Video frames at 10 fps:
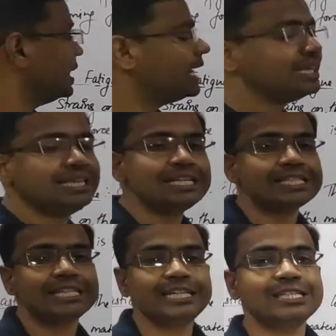and
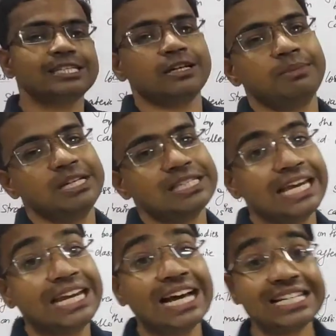this is termed as
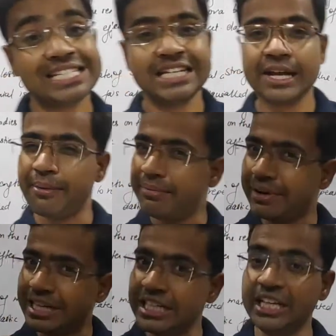elastic
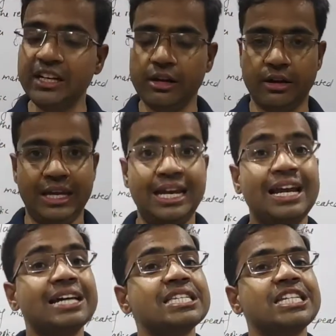fatigue.
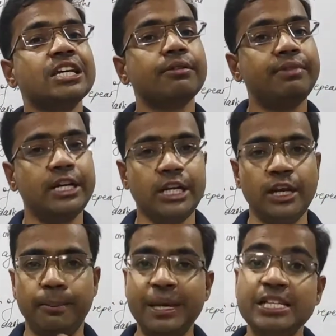Elastic
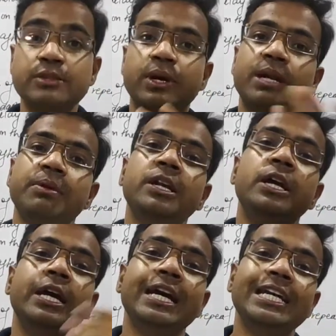fatigue means whenever
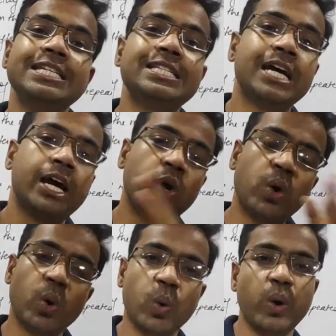it is
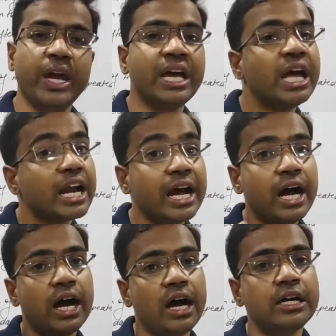going
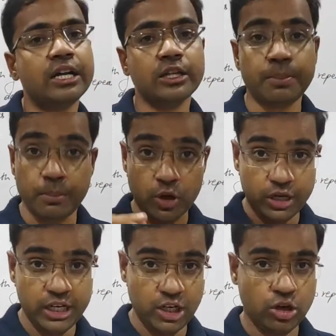under the
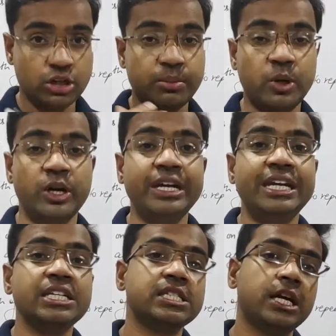body, or the body
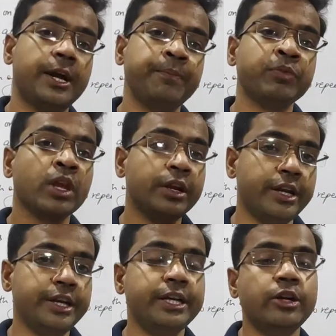is
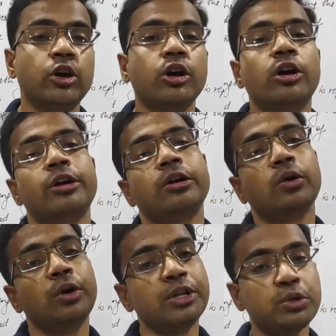treated or
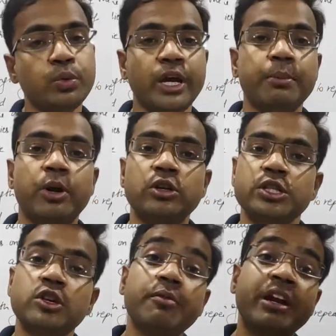going through a
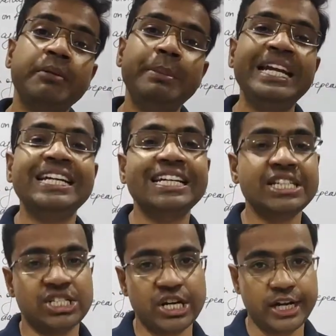process of repeated
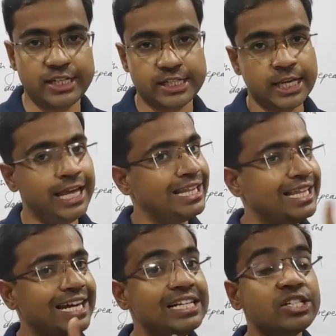strains,
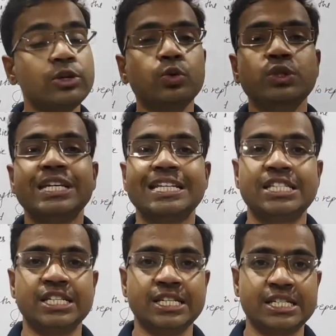then it's losing
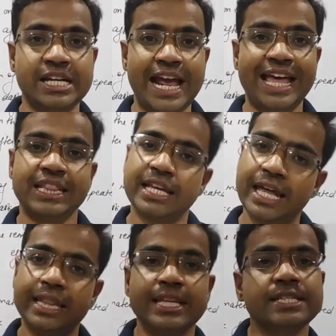its strength,
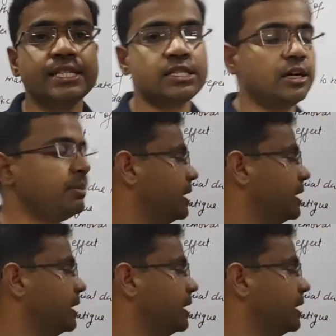and this is termed